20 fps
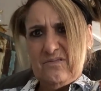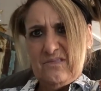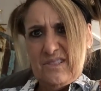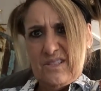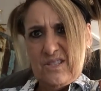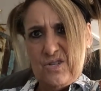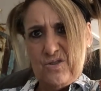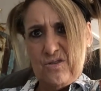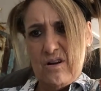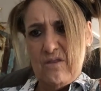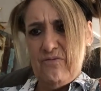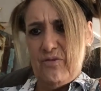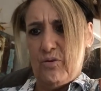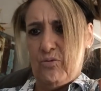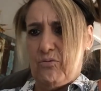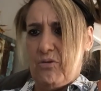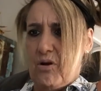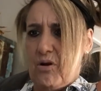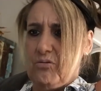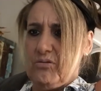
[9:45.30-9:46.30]
Drover
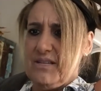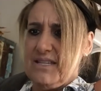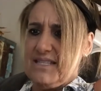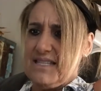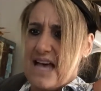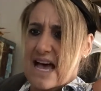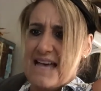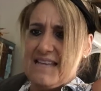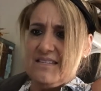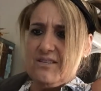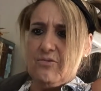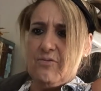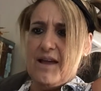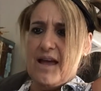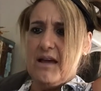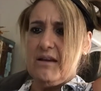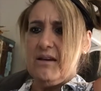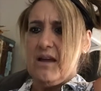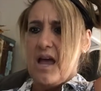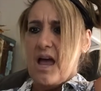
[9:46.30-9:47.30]
rolled his eyes
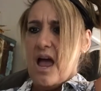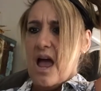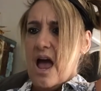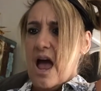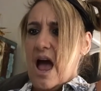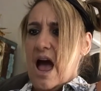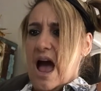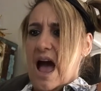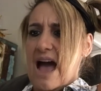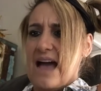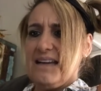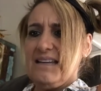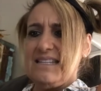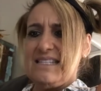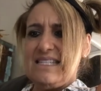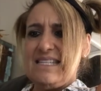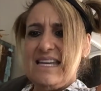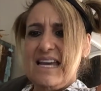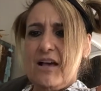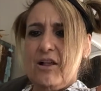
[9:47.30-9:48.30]
around. I
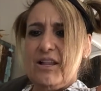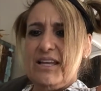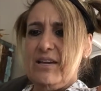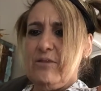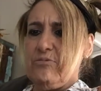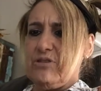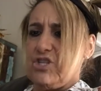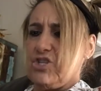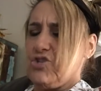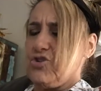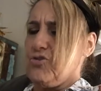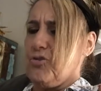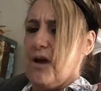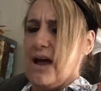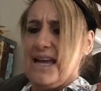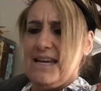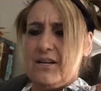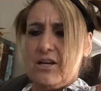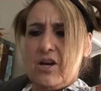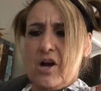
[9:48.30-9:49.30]
could tell he was
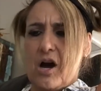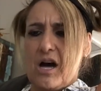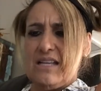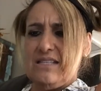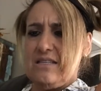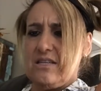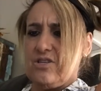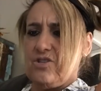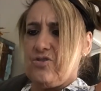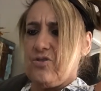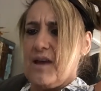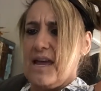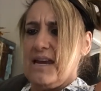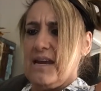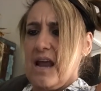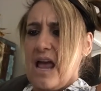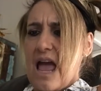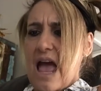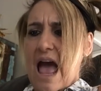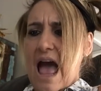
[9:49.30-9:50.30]
trying to concentrate.
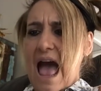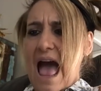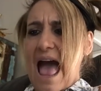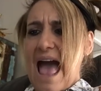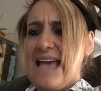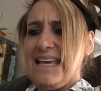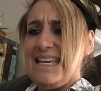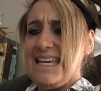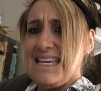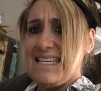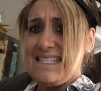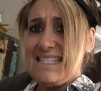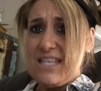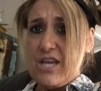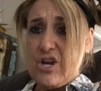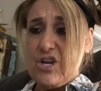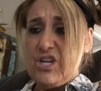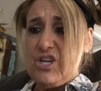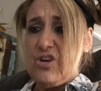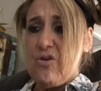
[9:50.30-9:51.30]
I guess
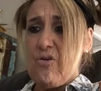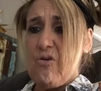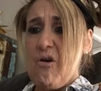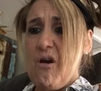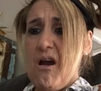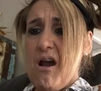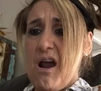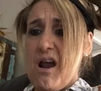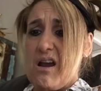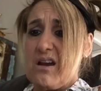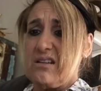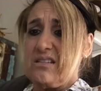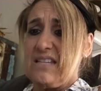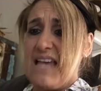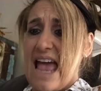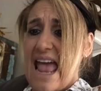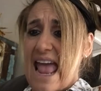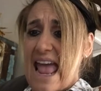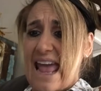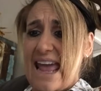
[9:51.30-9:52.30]
they're yours,
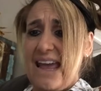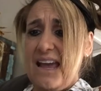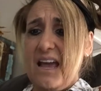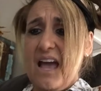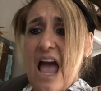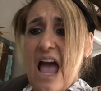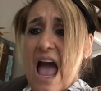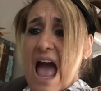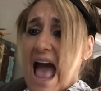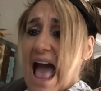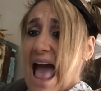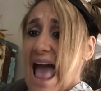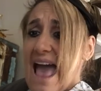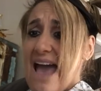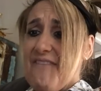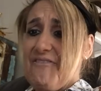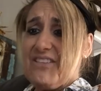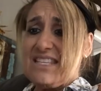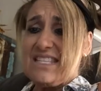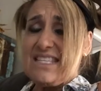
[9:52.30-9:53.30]
Hank. I
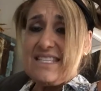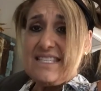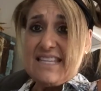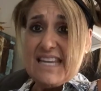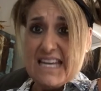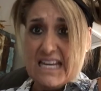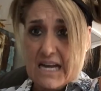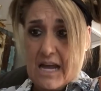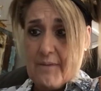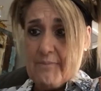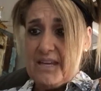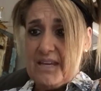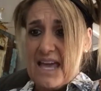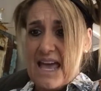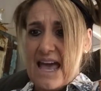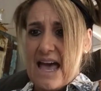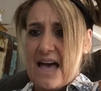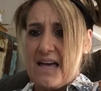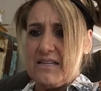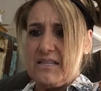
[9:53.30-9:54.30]
haven't seen them
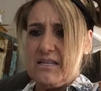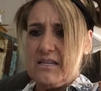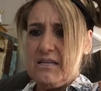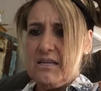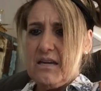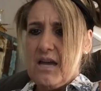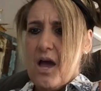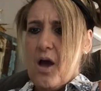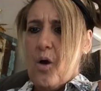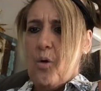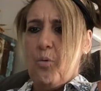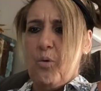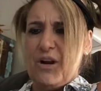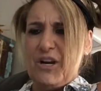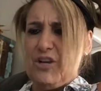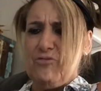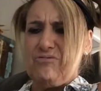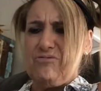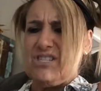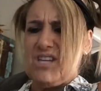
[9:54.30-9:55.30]
yet. What
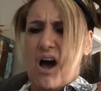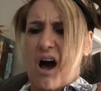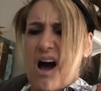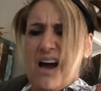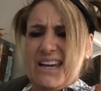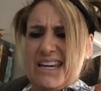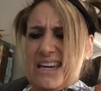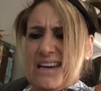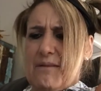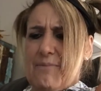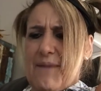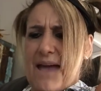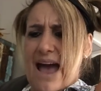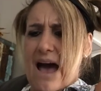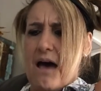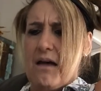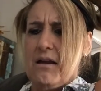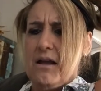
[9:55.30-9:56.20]
are you talking about?